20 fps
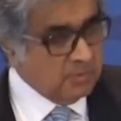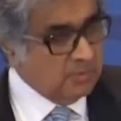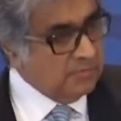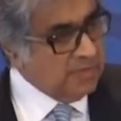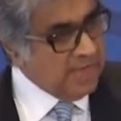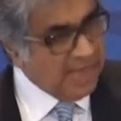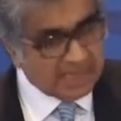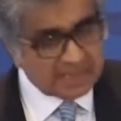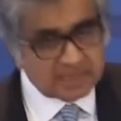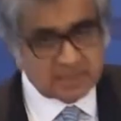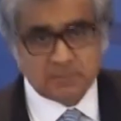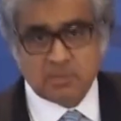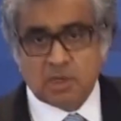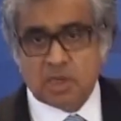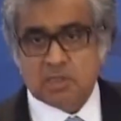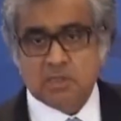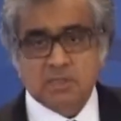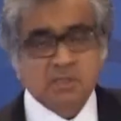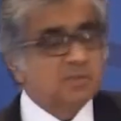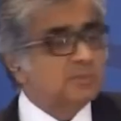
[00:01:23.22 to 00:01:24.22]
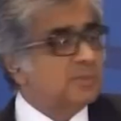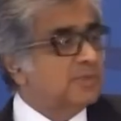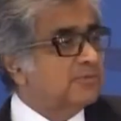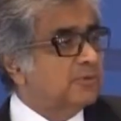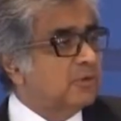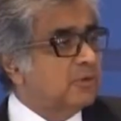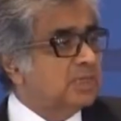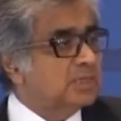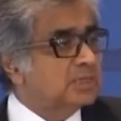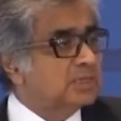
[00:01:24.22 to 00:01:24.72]
We had the models
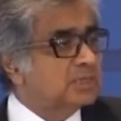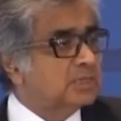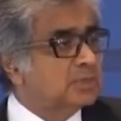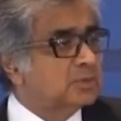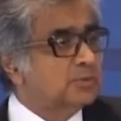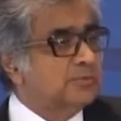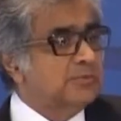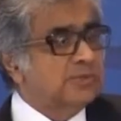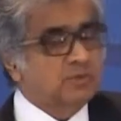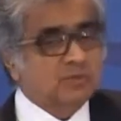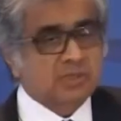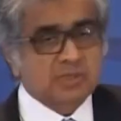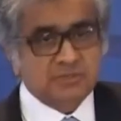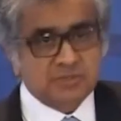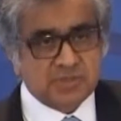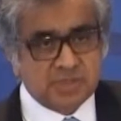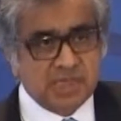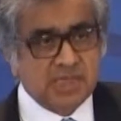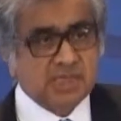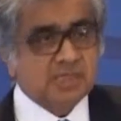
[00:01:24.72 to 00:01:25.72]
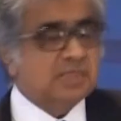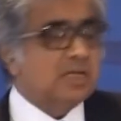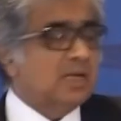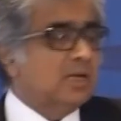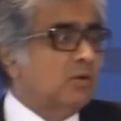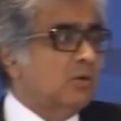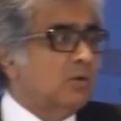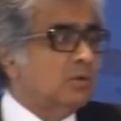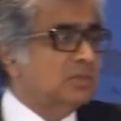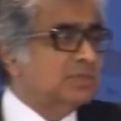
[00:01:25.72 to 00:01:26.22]
before us. We could have changed
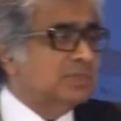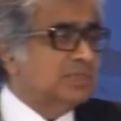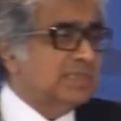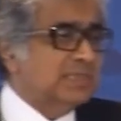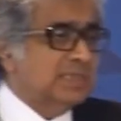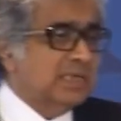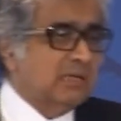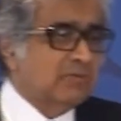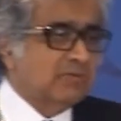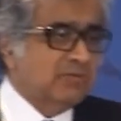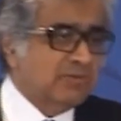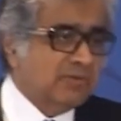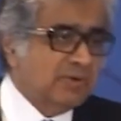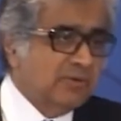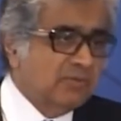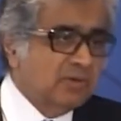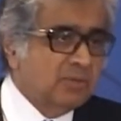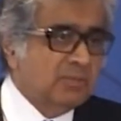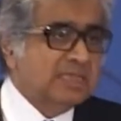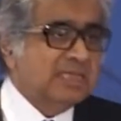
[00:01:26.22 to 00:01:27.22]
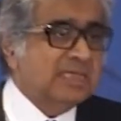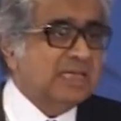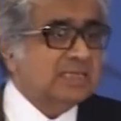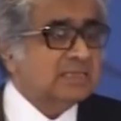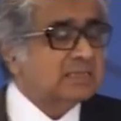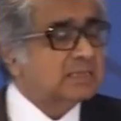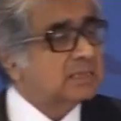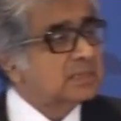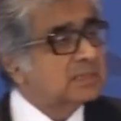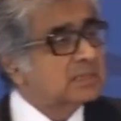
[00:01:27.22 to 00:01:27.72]
our law and said downstream will be
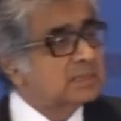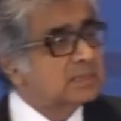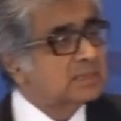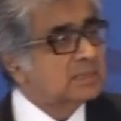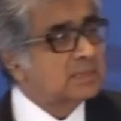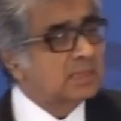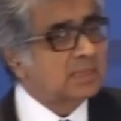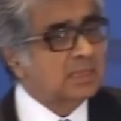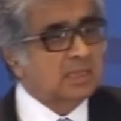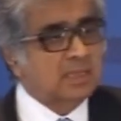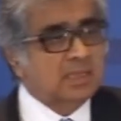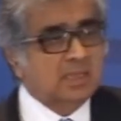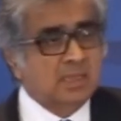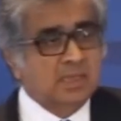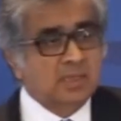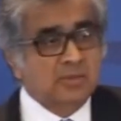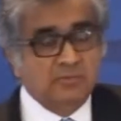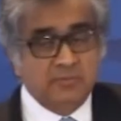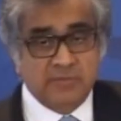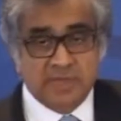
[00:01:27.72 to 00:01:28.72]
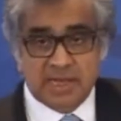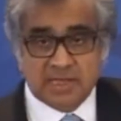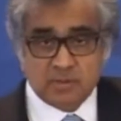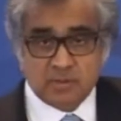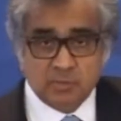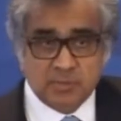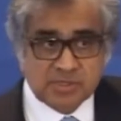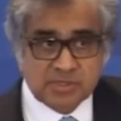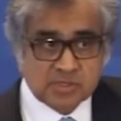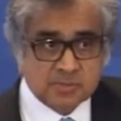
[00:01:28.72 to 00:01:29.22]
taxed we
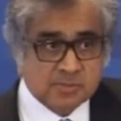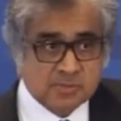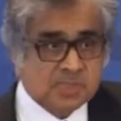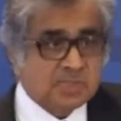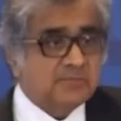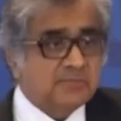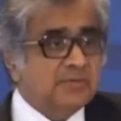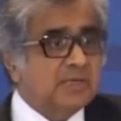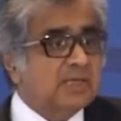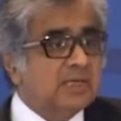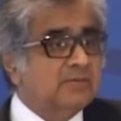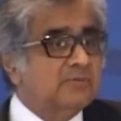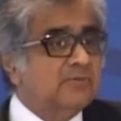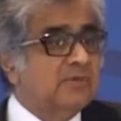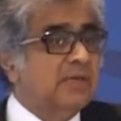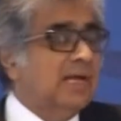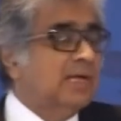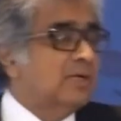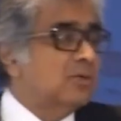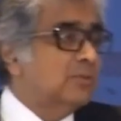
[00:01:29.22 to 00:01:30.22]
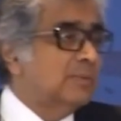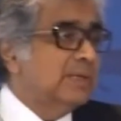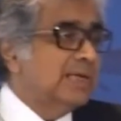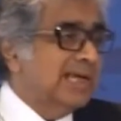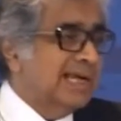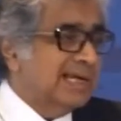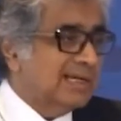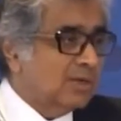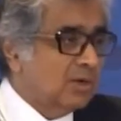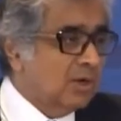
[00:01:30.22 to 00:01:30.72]
had to be specific, we had to be
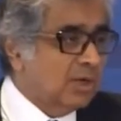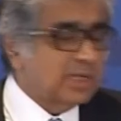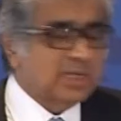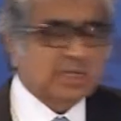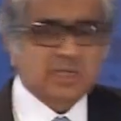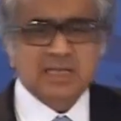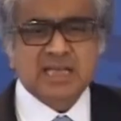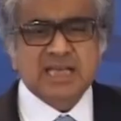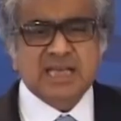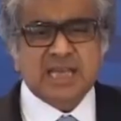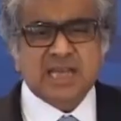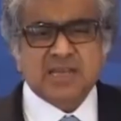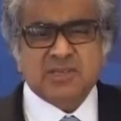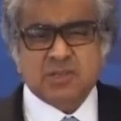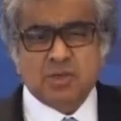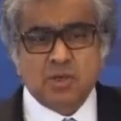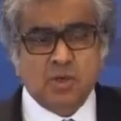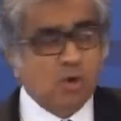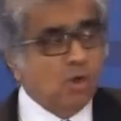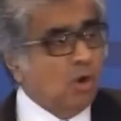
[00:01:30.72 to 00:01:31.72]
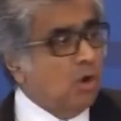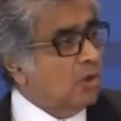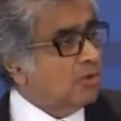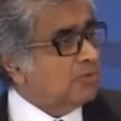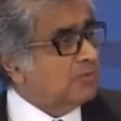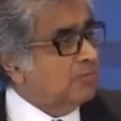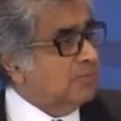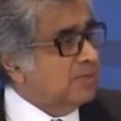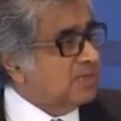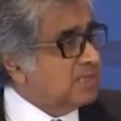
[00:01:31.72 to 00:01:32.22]
categorical. Each law
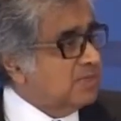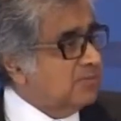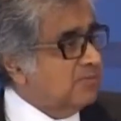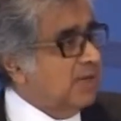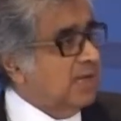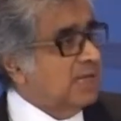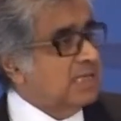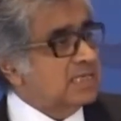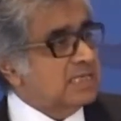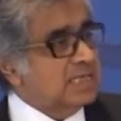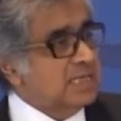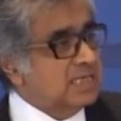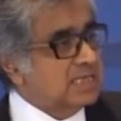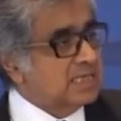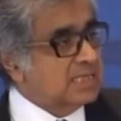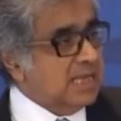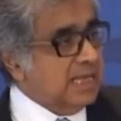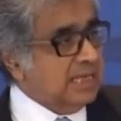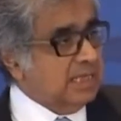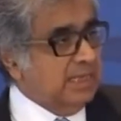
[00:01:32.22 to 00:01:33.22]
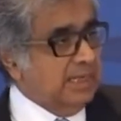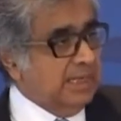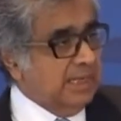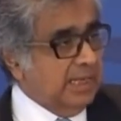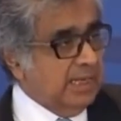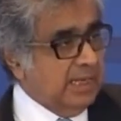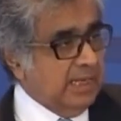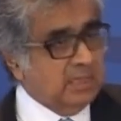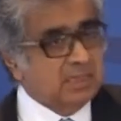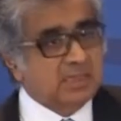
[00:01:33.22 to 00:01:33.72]
specifies exactly
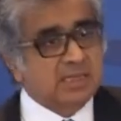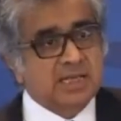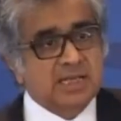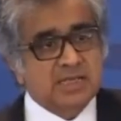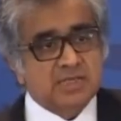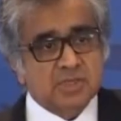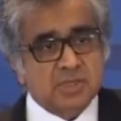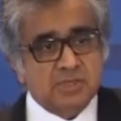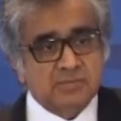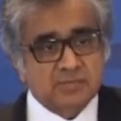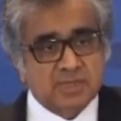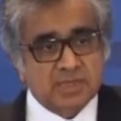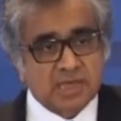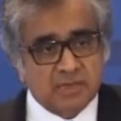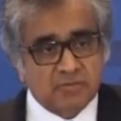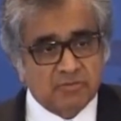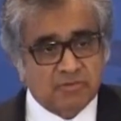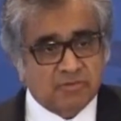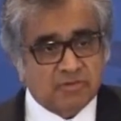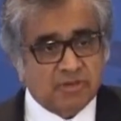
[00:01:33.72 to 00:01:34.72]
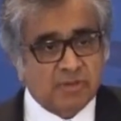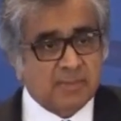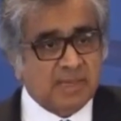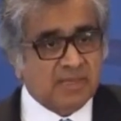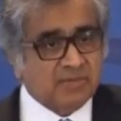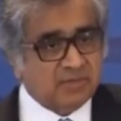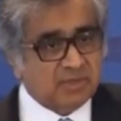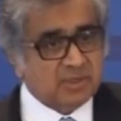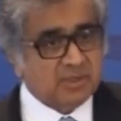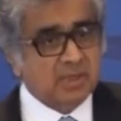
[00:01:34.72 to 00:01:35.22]
A, the nature of the downstream
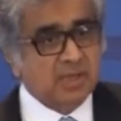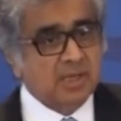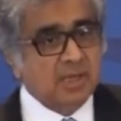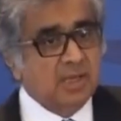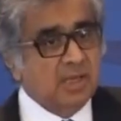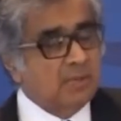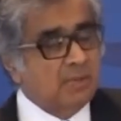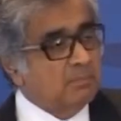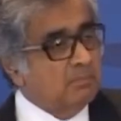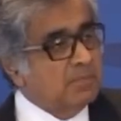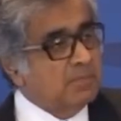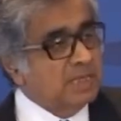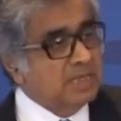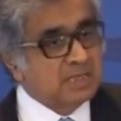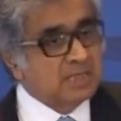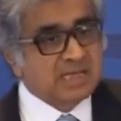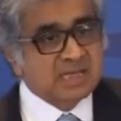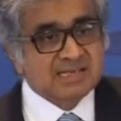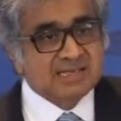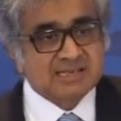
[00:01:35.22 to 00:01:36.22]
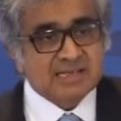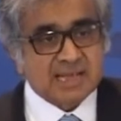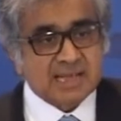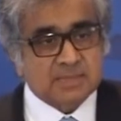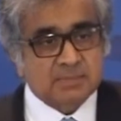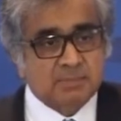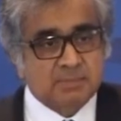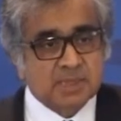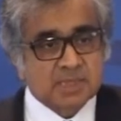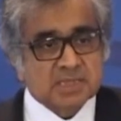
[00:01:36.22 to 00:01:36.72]
asset, B, the
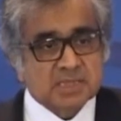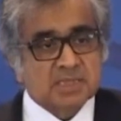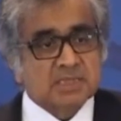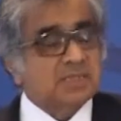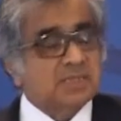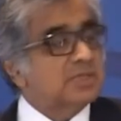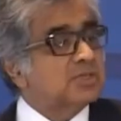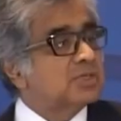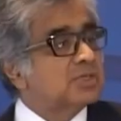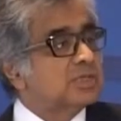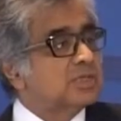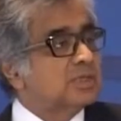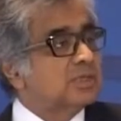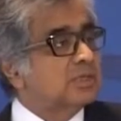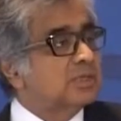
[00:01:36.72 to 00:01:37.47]
exact percentage